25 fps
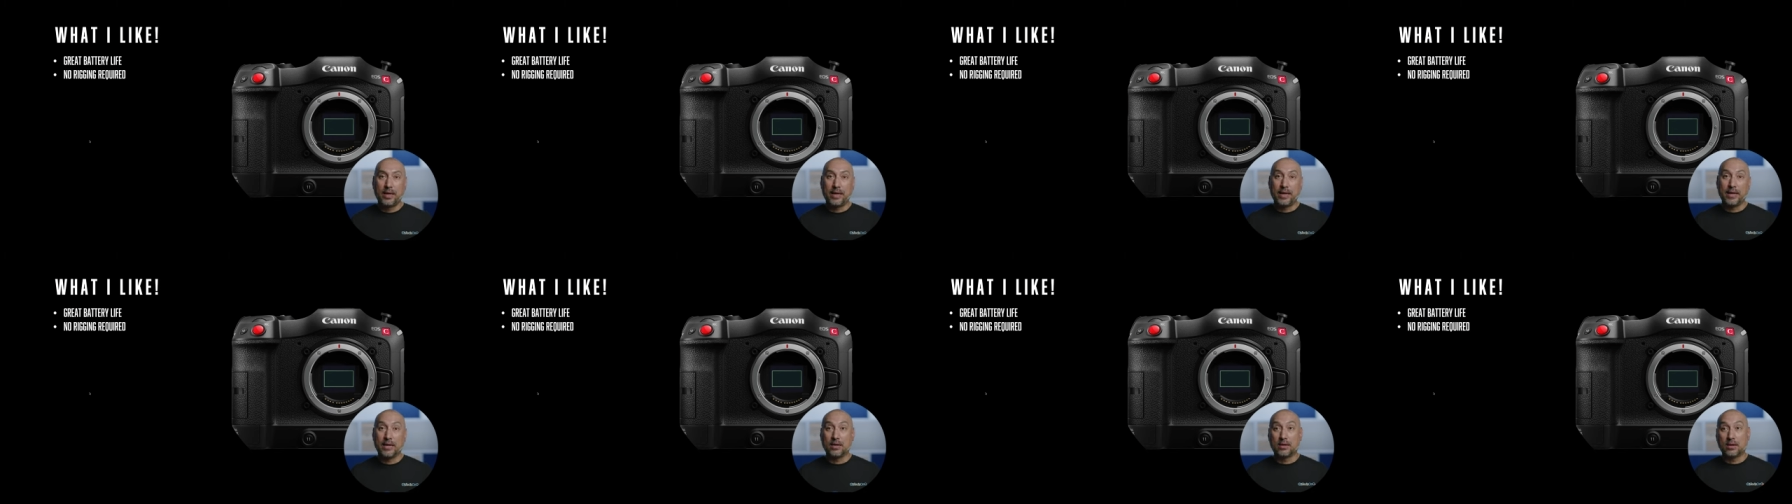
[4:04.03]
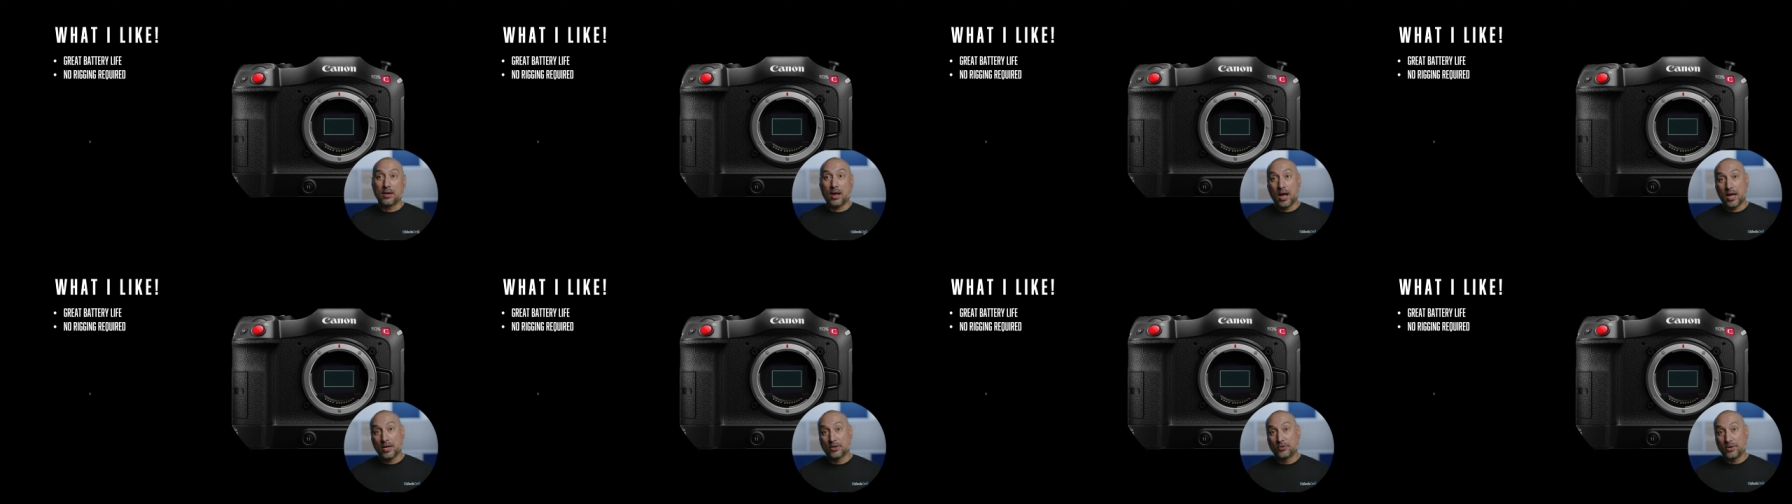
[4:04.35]
In
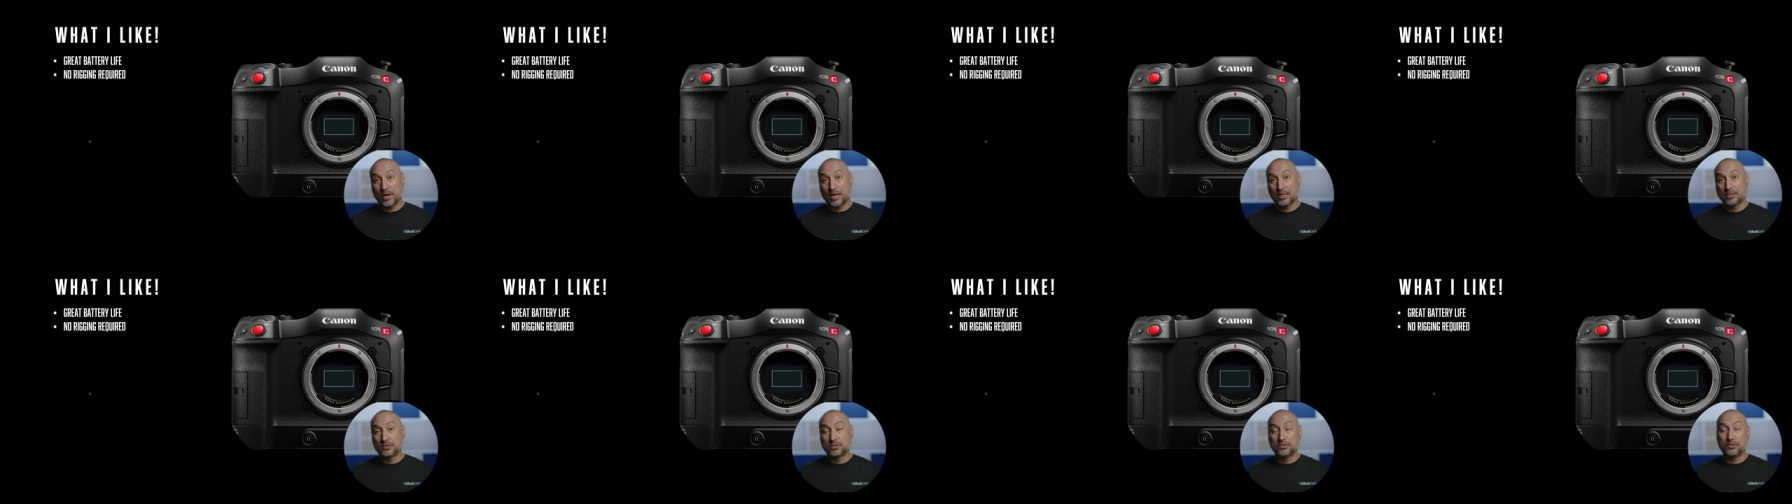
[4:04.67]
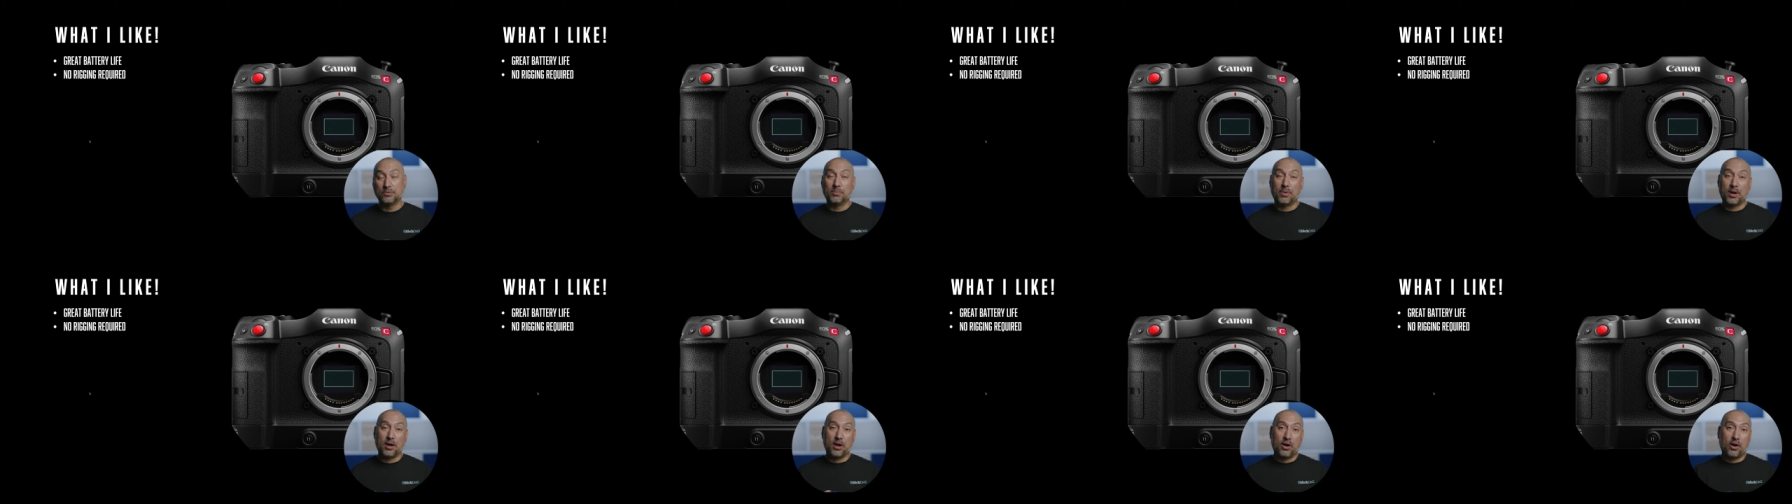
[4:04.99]
contrast
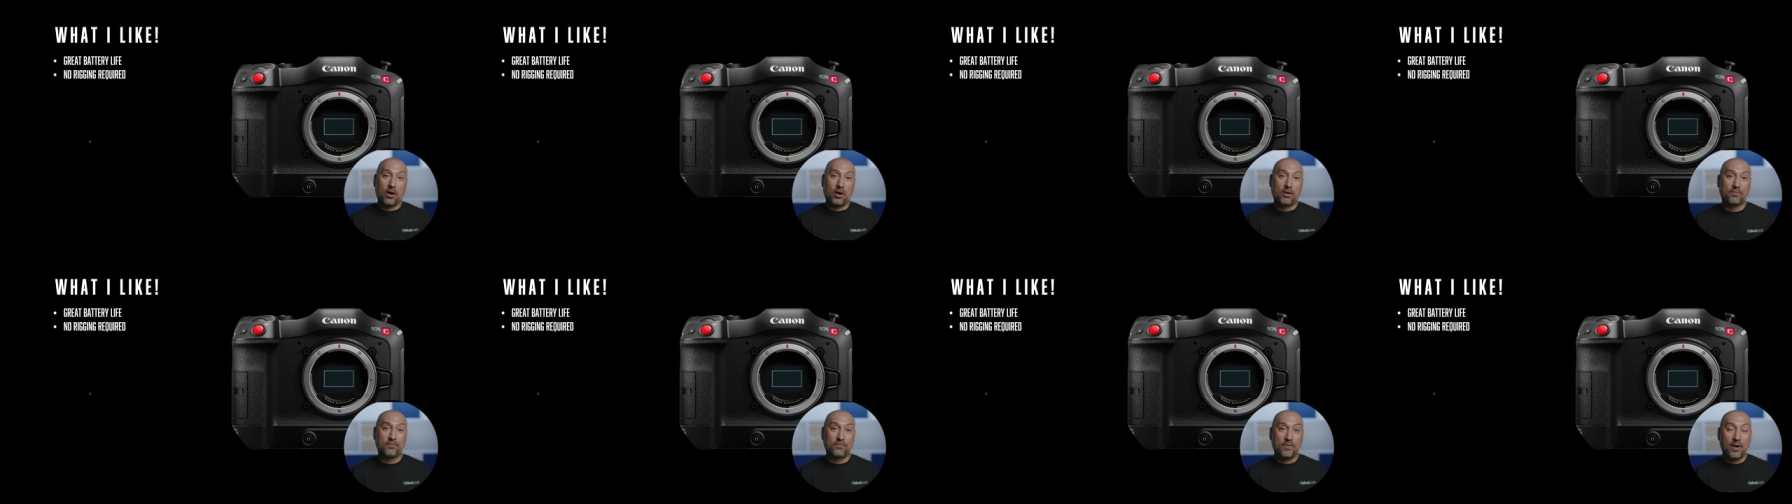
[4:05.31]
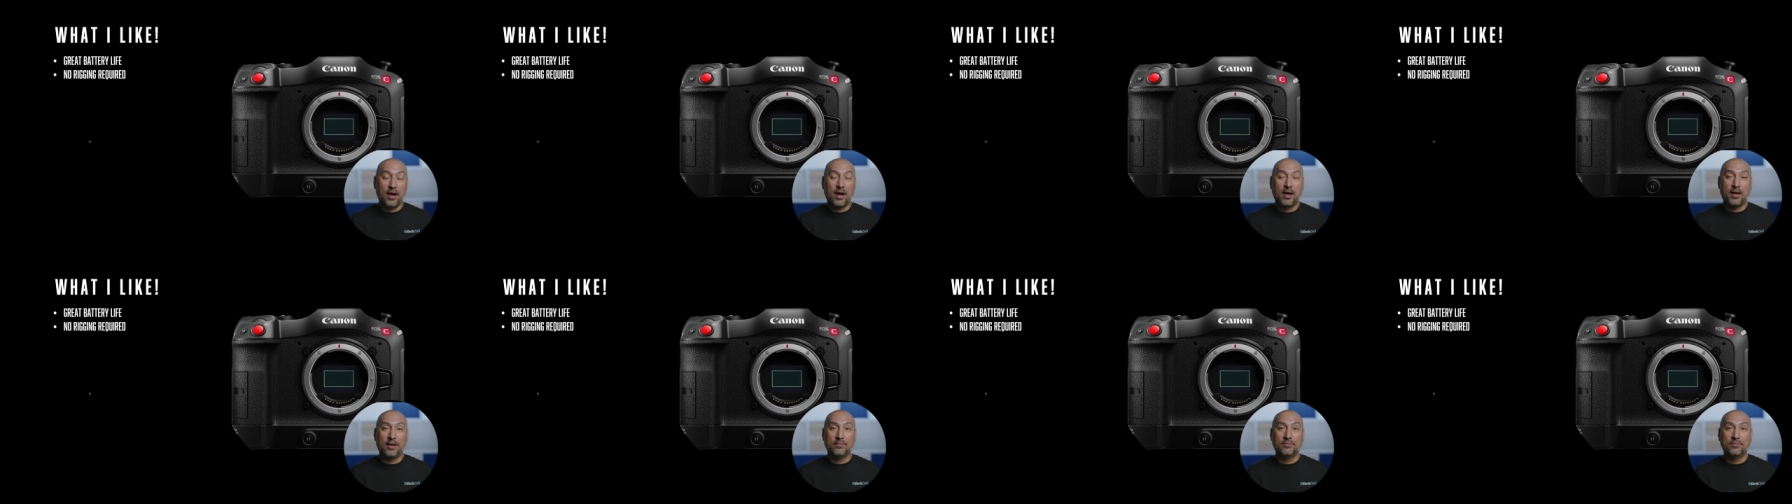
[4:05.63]
to my
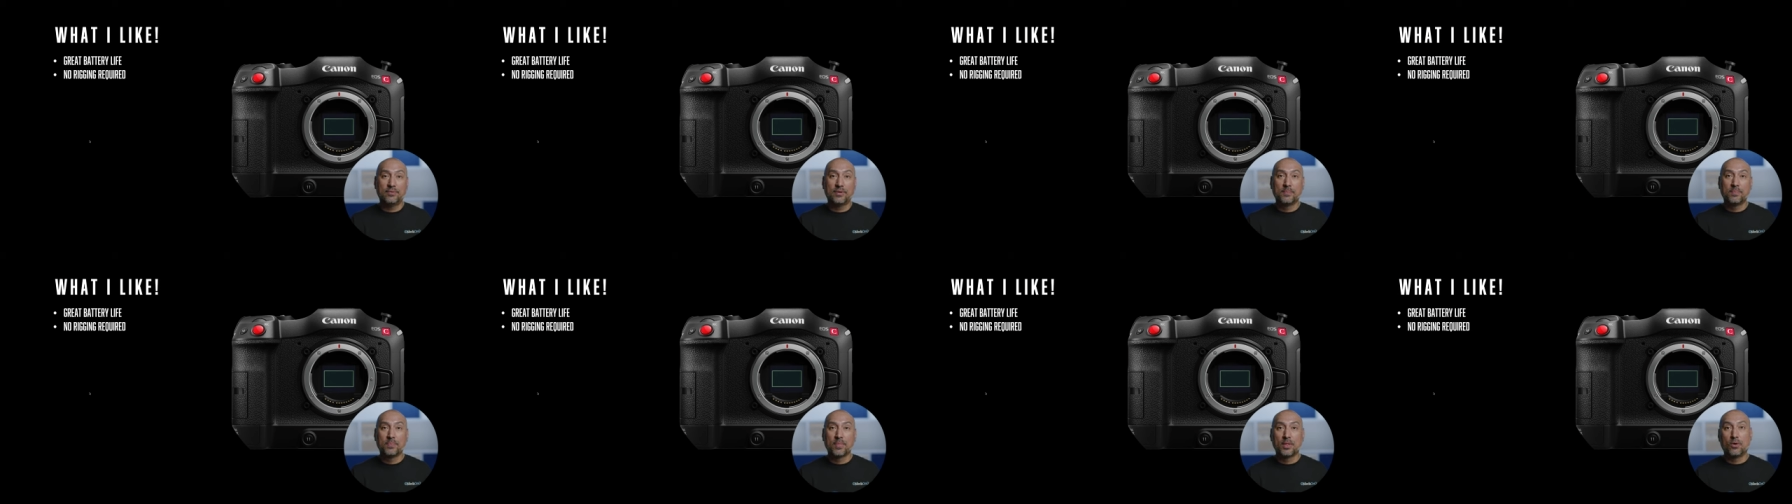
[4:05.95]
R5